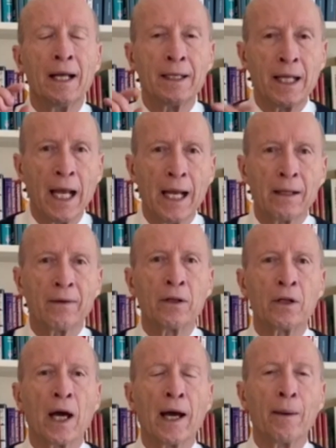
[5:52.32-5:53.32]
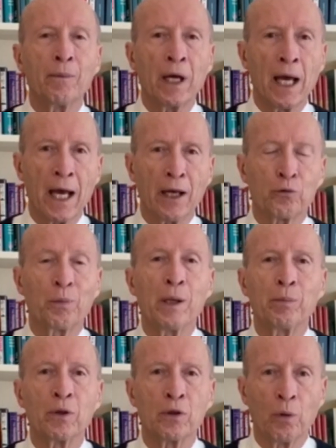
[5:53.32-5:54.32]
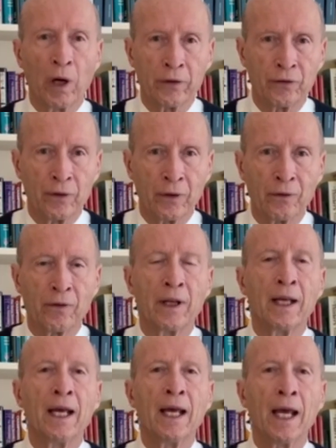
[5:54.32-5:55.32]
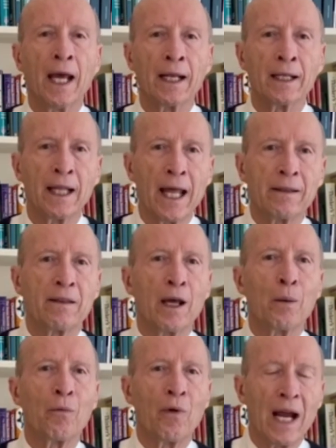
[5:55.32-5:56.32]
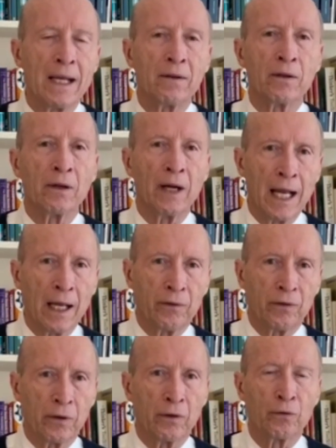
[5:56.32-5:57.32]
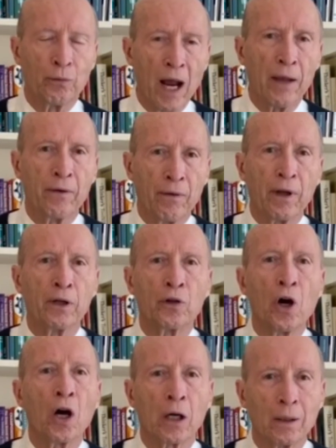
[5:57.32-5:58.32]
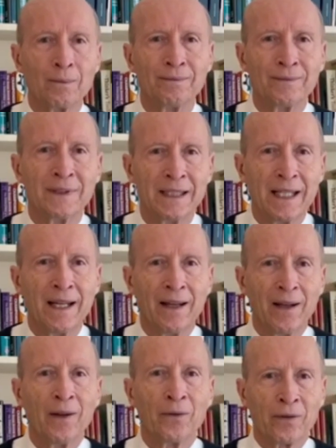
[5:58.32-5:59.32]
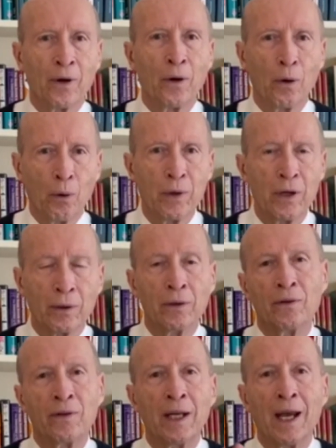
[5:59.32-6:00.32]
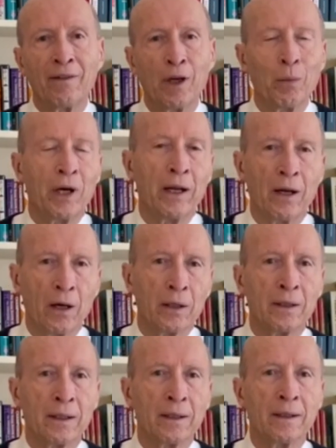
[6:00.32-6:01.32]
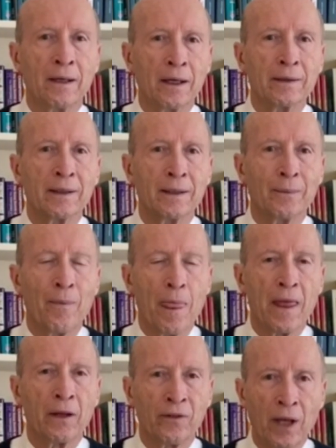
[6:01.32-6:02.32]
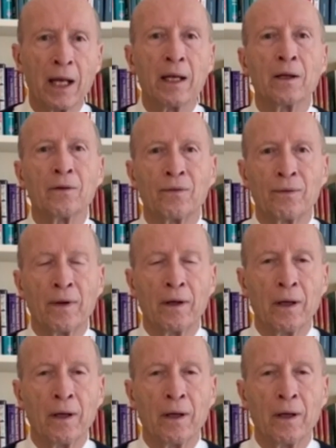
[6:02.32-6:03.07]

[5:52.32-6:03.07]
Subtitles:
take the time to ask people questions and let them write their answers rather than talk. So you can see everybody on the settings